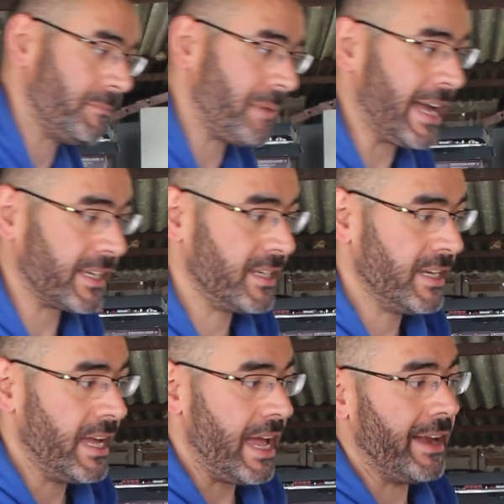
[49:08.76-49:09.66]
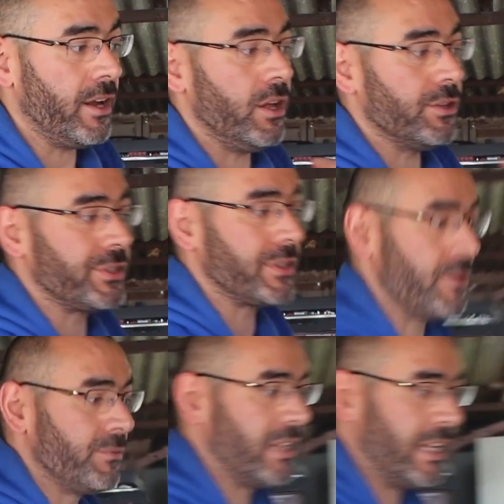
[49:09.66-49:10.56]
the back, and
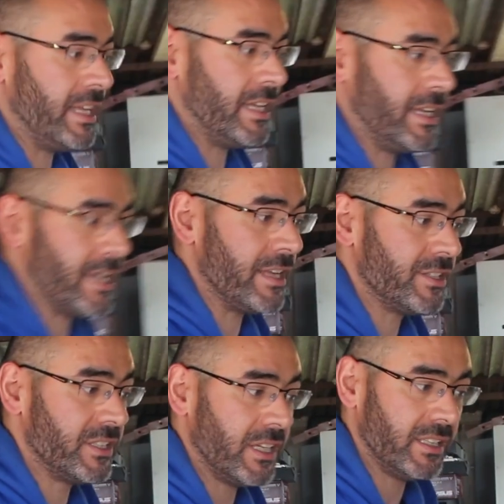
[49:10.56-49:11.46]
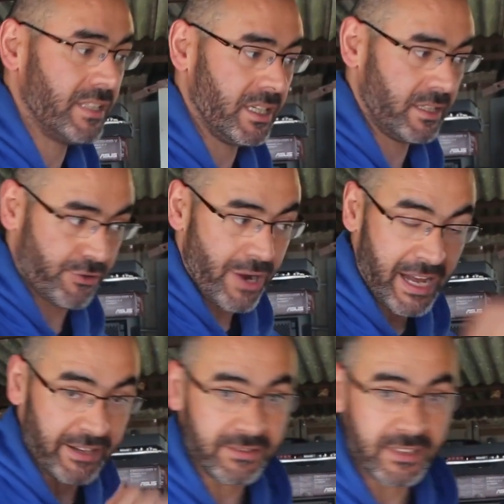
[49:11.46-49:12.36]
also the CD drive.